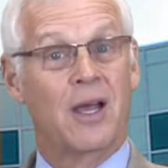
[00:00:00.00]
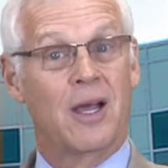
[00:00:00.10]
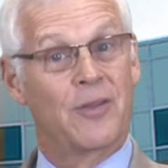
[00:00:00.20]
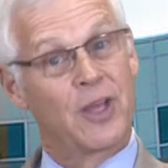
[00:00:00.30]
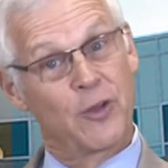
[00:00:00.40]

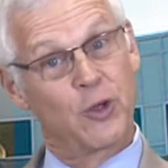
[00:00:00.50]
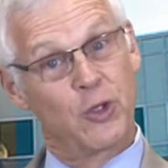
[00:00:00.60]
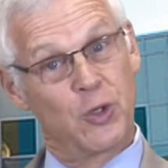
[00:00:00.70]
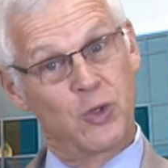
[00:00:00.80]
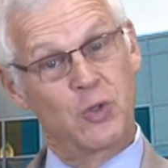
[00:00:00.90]
Uh, the other
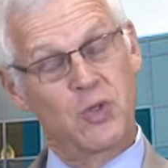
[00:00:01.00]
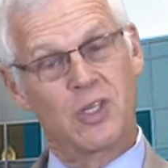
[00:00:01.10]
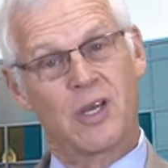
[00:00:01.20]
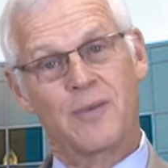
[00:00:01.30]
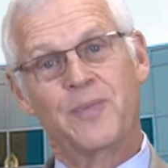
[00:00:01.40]
good news
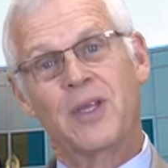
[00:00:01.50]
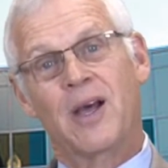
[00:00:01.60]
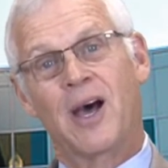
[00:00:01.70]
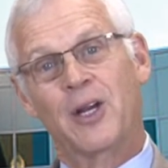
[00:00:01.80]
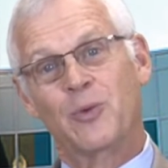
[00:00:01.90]
is uh,
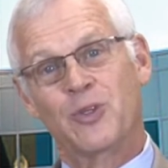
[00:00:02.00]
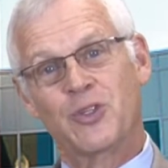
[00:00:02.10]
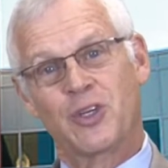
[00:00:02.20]
Anna was